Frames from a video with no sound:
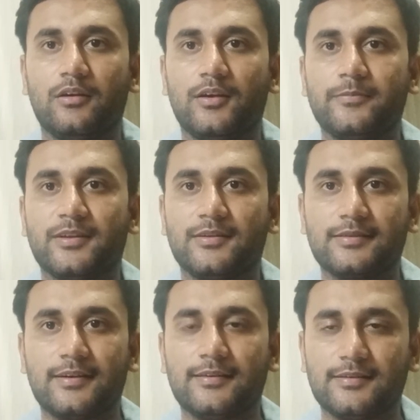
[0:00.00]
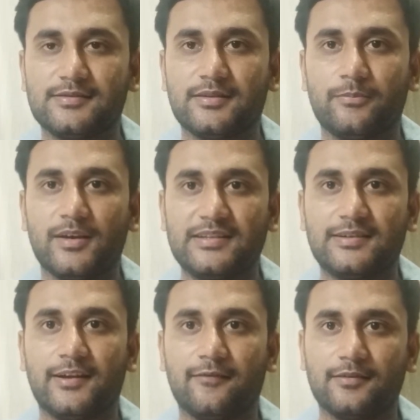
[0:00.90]
if Sanskrit is the
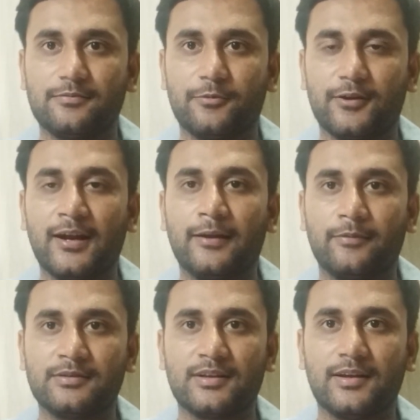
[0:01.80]
best language for artificial